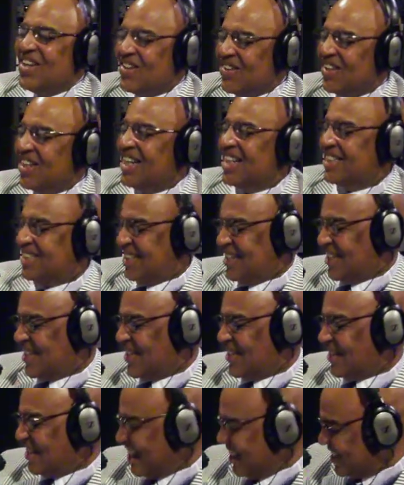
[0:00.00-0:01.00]
Well, that's
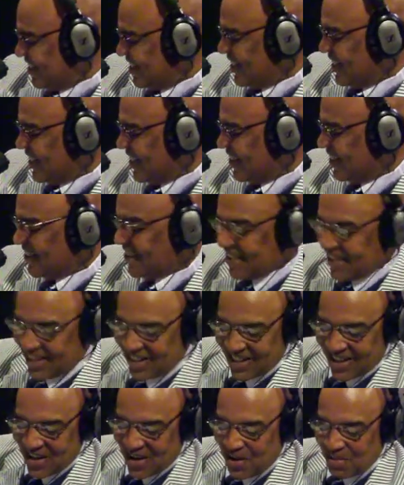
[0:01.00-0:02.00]
good, that's good.
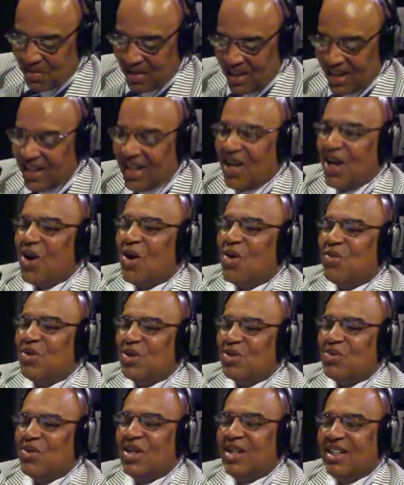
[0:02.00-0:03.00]
Oh, man, I
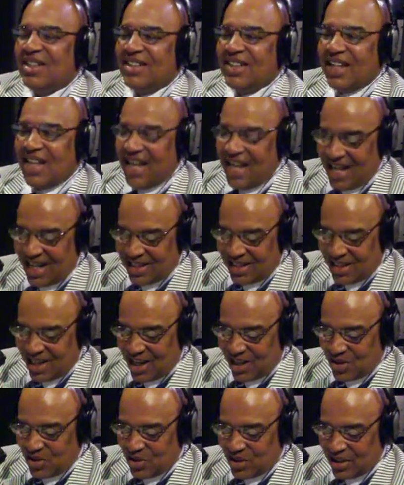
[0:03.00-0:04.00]
always wanted to ask
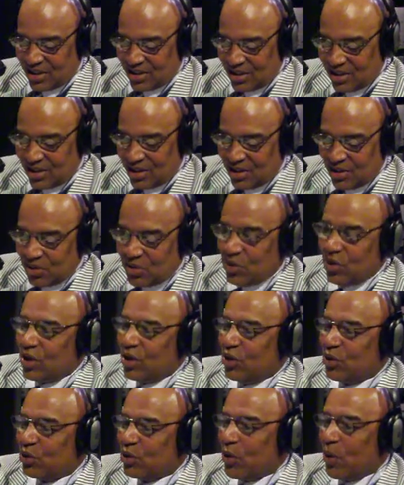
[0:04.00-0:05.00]
that question to a
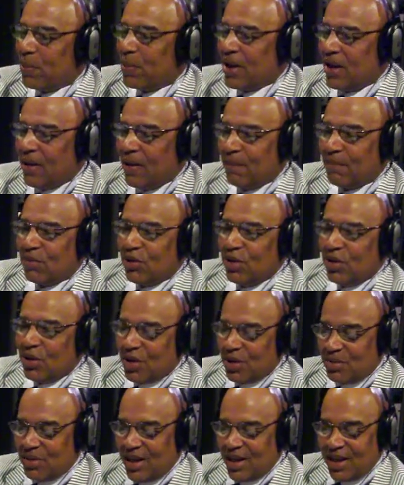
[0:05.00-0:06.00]
group. You know
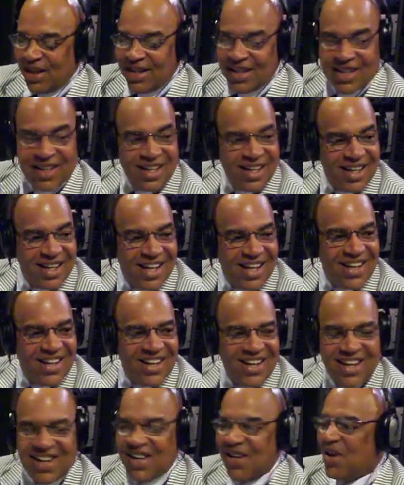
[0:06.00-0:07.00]
what I
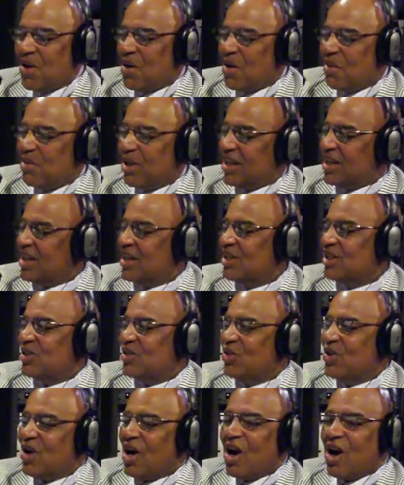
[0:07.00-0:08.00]
mean? Because
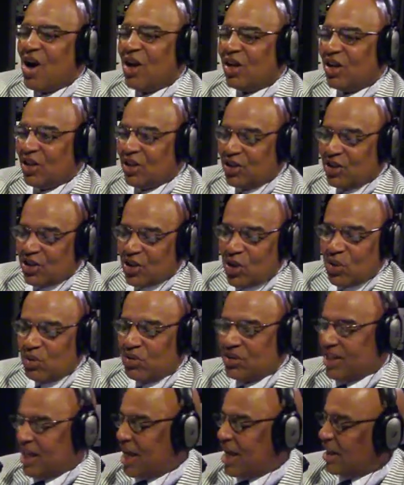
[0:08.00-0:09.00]
you all are so
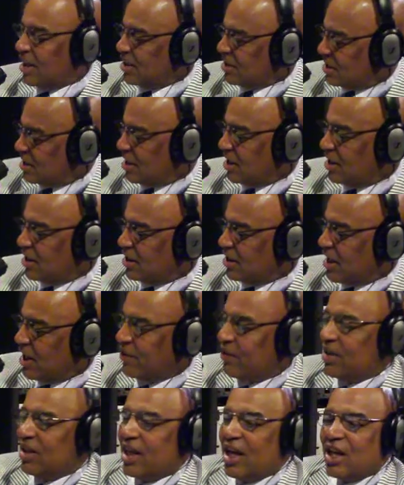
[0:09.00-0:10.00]
talented.
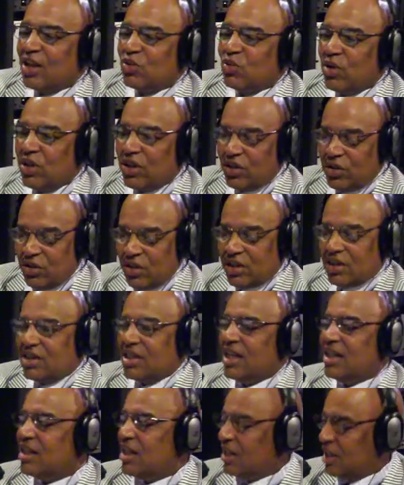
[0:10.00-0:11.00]
Every last one of you could
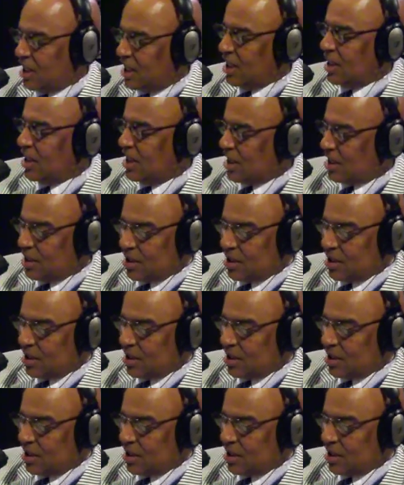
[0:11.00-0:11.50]
sing the lead.